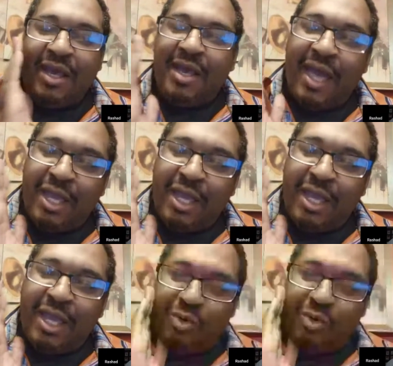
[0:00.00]
Hey, are
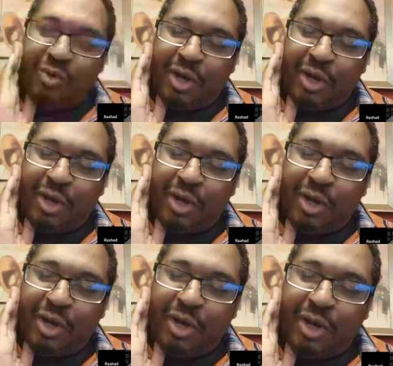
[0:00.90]
you good?
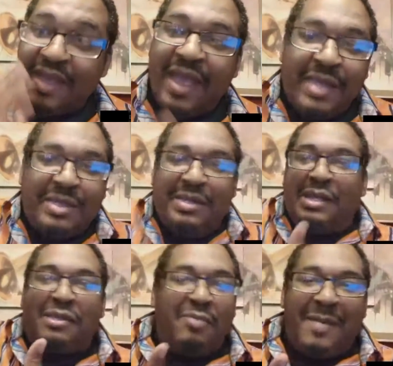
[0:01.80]
And then they
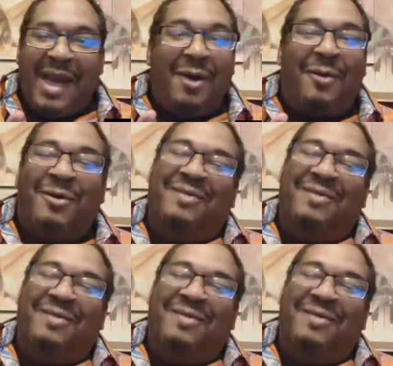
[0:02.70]
swim out.